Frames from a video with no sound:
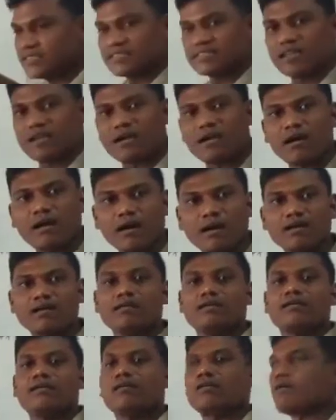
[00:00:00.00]
is
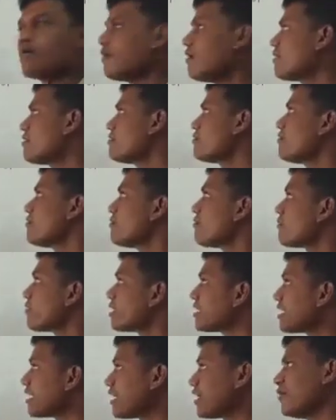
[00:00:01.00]
called
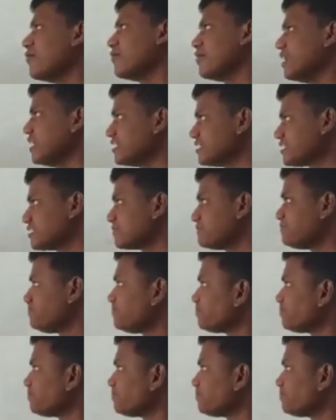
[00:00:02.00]
concave lens.